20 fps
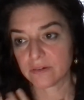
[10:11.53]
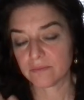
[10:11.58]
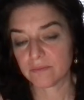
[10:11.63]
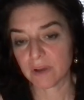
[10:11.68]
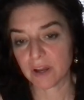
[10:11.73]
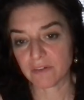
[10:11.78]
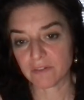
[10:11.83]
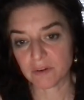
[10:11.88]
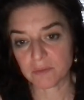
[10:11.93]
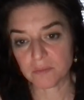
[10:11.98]

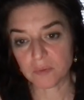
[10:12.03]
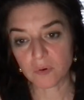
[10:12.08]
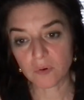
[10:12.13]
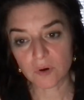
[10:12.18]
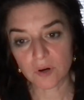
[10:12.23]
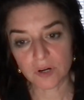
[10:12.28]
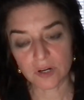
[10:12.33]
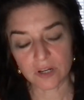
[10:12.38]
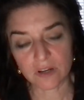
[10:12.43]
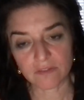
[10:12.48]
my
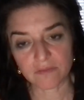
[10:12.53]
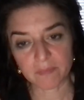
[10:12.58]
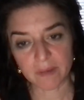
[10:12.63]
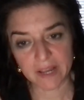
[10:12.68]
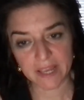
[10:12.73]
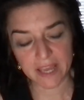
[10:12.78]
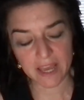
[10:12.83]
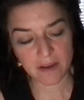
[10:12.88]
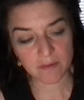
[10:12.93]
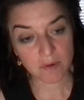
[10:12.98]
report of
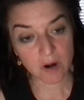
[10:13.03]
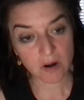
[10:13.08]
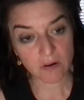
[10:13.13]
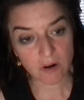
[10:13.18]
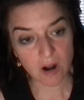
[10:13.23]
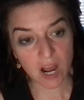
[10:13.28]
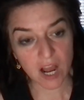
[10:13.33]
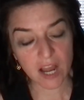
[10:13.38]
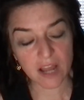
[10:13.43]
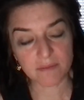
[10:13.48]
my
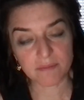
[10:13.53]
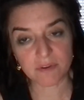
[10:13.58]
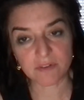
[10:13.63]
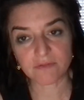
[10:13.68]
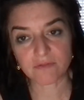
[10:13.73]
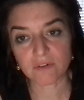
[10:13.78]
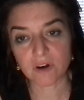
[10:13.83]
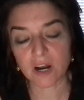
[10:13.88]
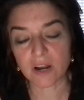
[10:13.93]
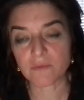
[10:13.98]
MRI
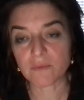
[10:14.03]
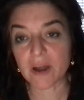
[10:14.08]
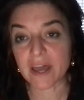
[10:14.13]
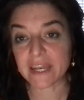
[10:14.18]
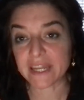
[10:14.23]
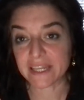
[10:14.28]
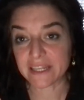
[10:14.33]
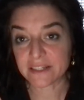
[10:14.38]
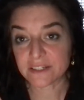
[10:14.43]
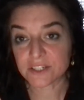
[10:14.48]
before I
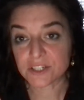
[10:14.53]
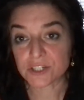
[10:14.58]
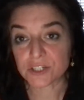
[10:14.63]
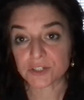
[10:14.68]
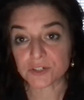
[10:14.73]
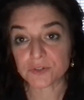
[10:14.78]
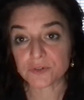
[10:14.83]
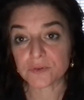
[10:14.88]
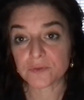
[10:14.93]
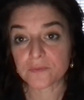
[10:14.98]
went
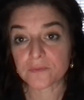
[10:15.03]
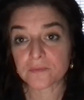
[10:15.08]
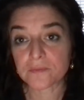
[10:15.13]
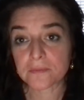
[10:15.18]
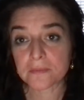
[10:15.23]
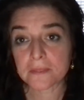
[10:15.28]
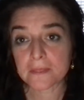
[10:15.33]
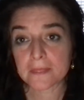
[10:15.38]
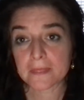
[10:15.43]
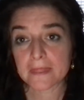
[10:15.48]
into
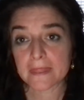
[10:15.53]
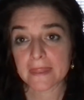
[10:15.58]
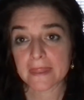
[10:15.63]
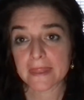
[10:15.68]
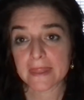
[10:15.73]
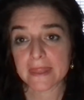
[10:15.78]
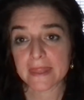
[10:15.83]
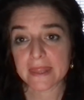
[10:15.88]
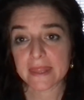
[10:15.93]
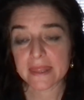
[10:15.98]

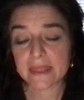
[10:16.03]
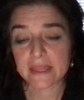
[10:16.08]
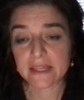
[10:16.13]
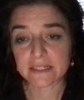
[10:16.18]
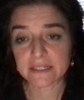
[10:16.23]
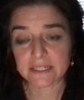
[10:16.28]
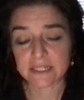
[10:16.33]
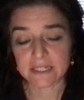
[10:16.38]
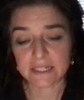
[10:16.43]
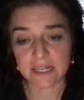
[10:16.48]
the
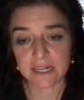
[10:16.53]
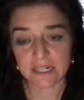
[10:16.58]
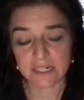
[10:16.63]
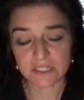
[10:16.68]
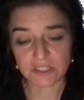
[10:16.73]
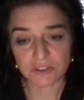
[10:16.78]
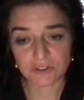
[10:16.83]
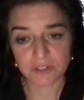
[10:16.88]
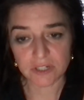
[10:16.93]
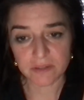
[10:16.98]
sonata
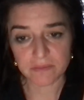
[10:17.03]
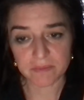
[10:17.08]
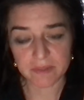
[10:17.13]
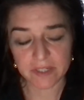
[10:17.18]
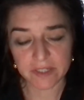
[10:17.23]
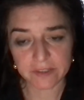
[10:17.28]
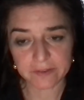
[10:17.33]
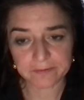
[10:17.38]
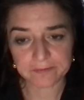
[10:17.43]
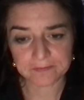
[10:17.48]

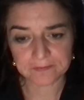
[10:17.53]
treatment.